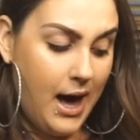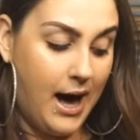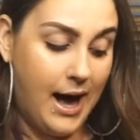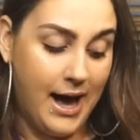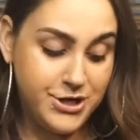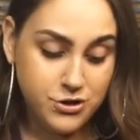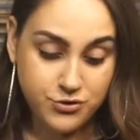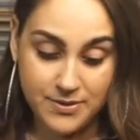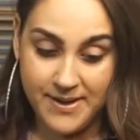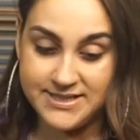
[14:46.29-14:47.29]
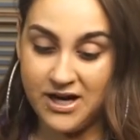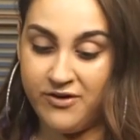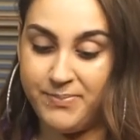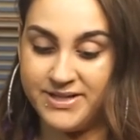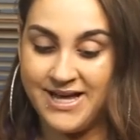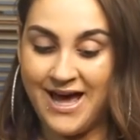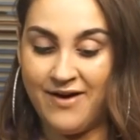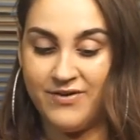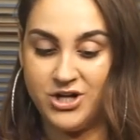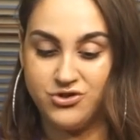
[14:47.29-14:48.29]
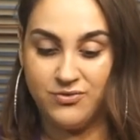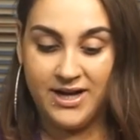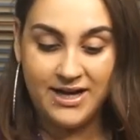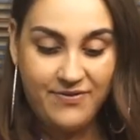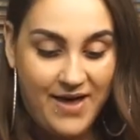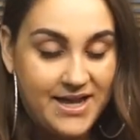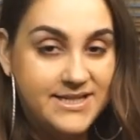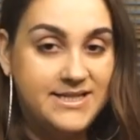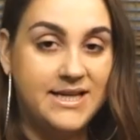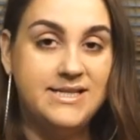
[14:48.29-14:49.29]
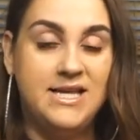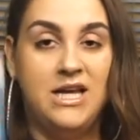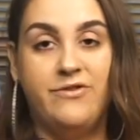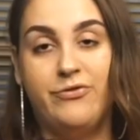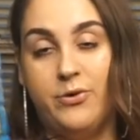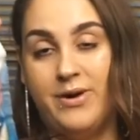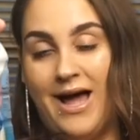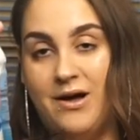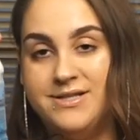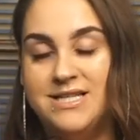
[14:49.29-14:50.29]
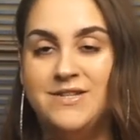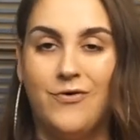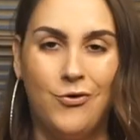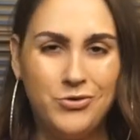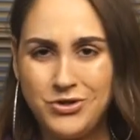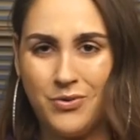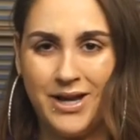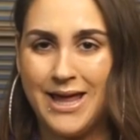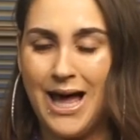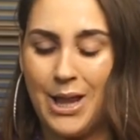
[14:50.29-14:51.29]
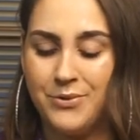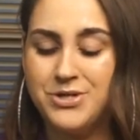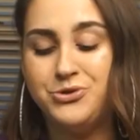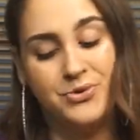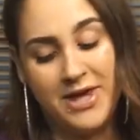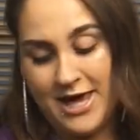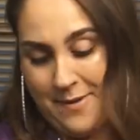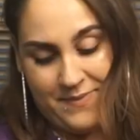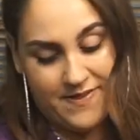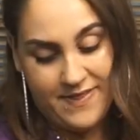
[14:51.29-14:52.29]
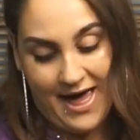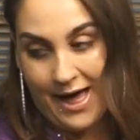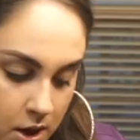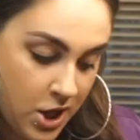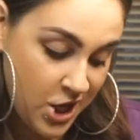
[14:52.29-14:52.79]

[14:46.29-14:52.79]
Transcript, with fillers: uh, I do treat myself, but to have a drink that is 16 fluid ounces for only 20 calories, you can't beat that.